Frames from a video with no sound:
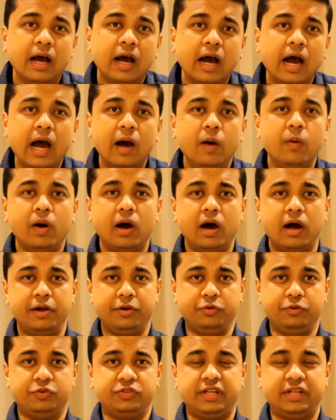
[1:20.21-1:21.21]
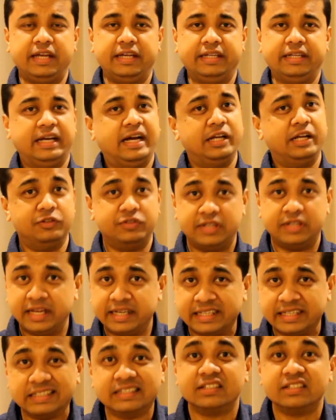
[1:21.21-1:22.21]
How are you standing? Are you
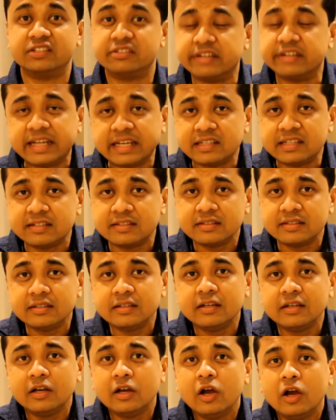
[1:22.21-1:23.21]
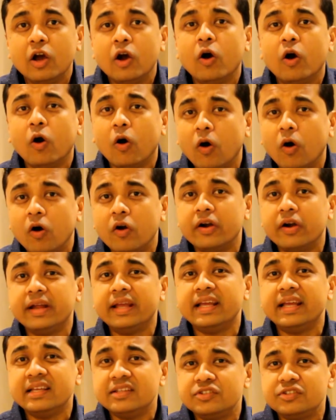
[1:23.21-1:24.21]
standing straight,
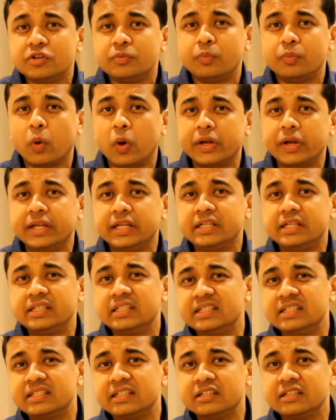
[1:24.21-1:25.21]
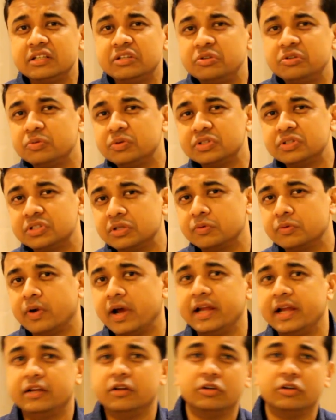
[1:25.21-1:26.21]
or is your body tilted towards the
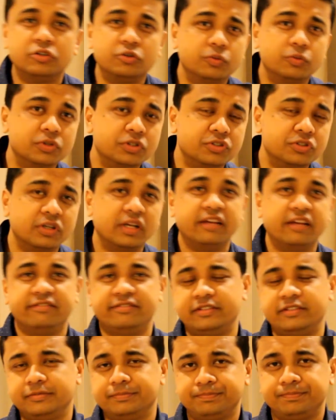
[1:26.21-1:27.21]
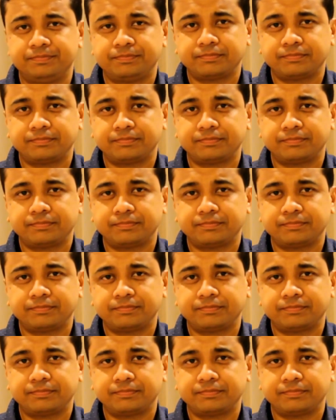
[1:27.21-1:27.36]
right or towards the left?